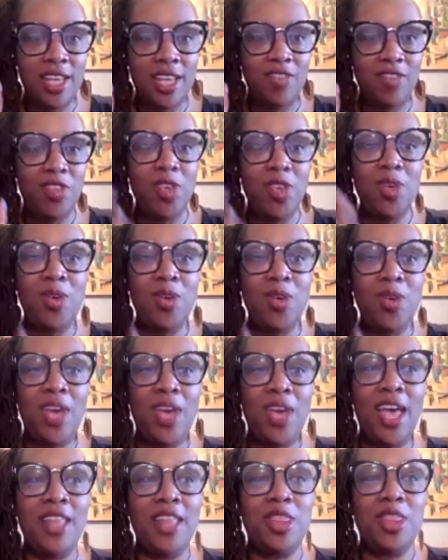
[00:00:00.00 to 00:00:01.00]
if you
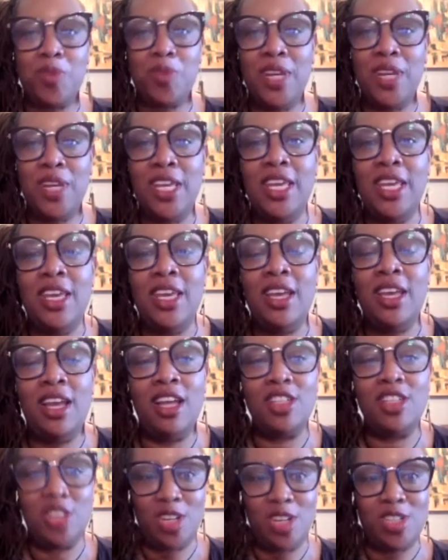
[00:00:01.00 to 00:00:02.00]
get three
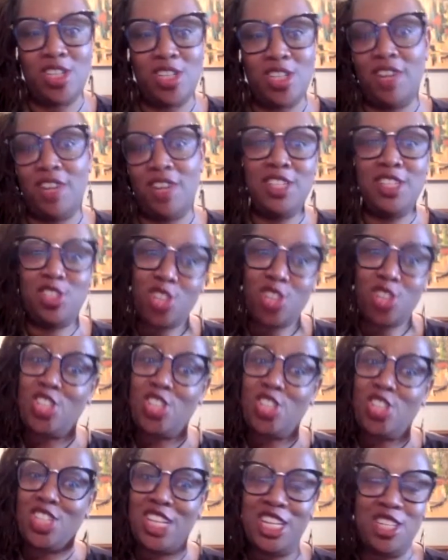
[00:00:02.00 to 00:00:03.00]
church of these church
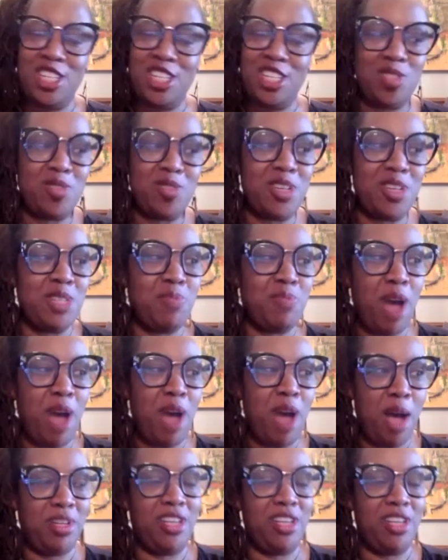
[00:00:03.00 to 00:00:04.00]
lady stories
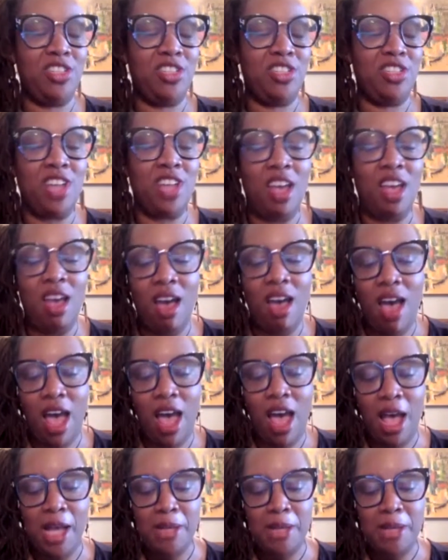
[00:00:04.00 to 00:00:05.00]
published,
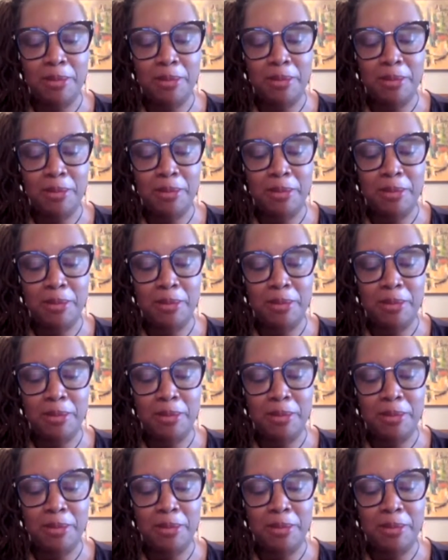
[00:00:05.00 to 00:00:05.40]
um,